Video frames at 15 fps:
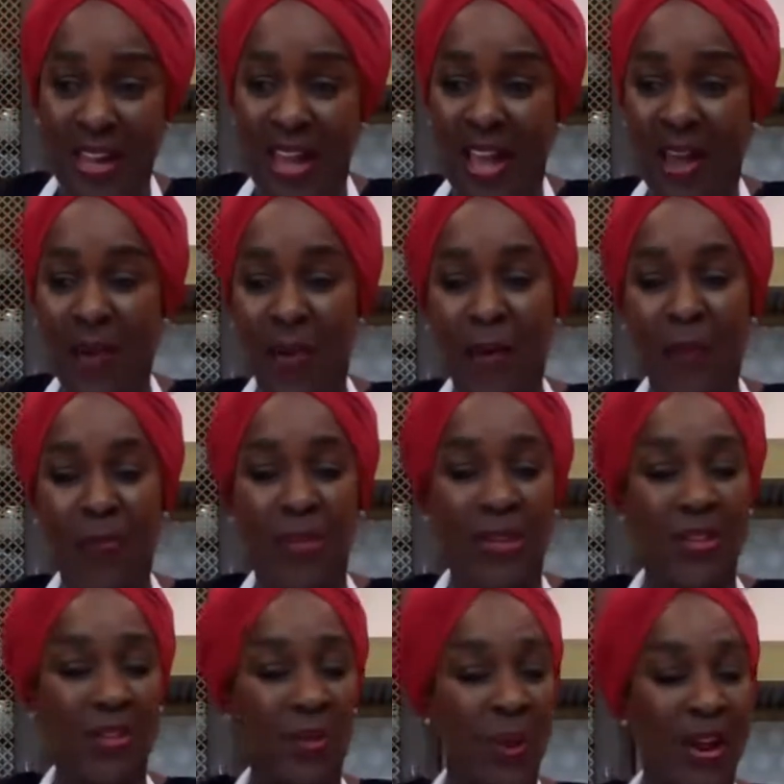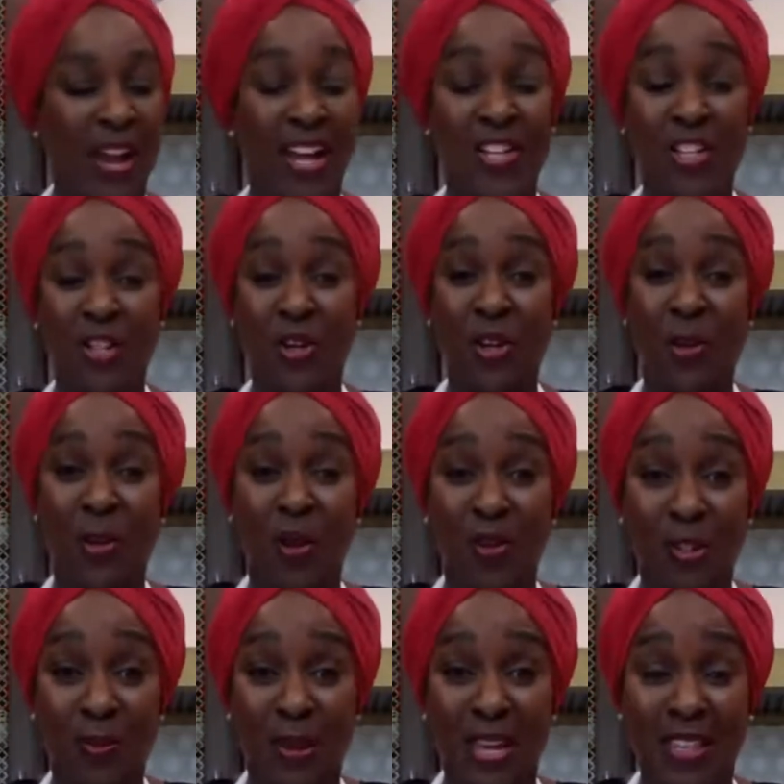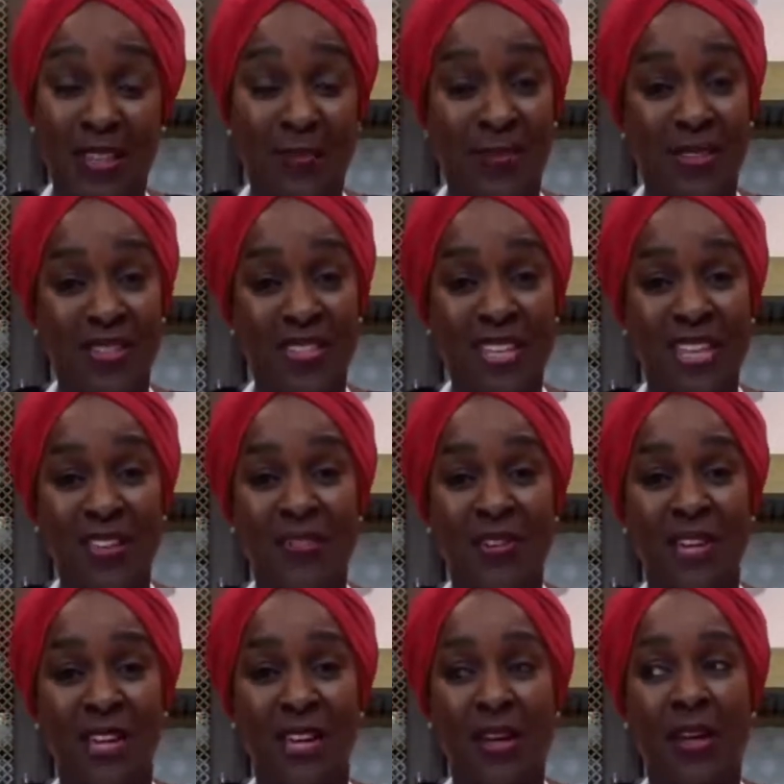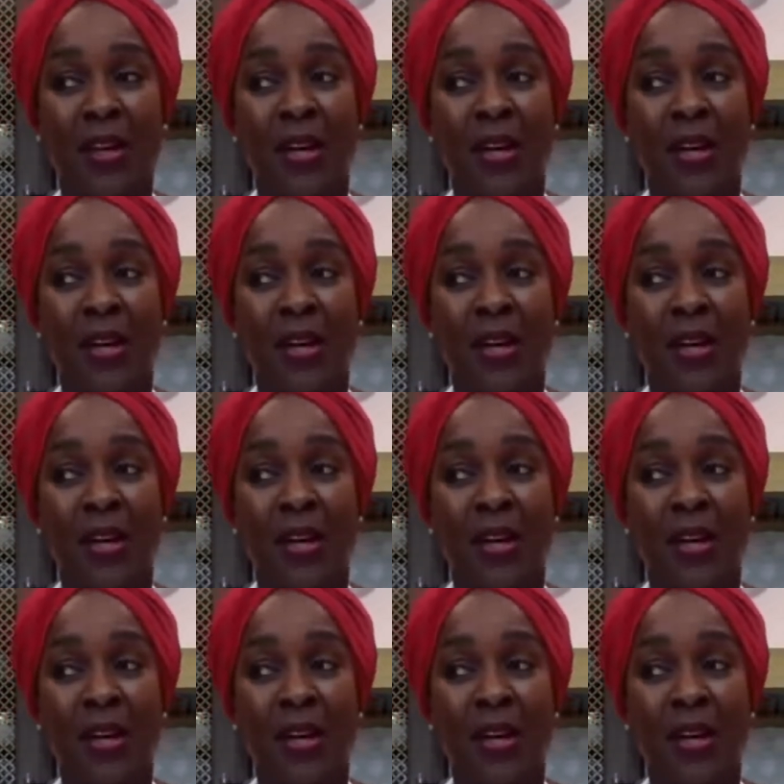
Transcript: I hope that the way I show you all to make them this evening